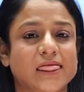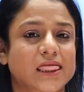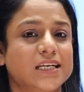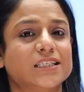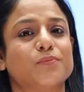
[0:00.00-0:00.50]
and
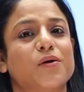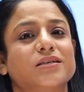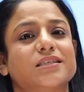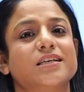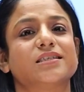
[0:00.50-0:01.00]
this
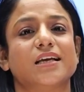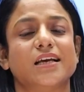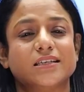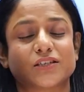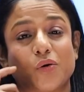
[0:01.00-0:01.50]
process
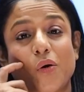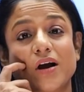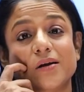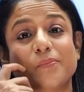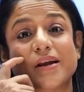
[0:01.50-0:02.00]
is
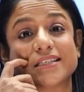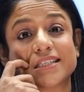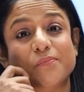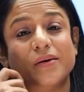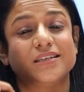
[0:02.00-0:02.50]
called
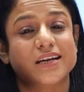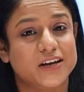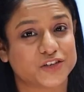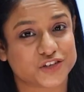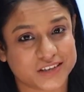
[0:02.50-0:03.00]

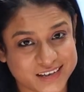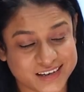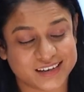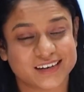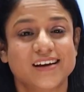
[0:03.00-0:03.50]

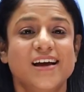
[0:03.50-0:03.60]
precipitation.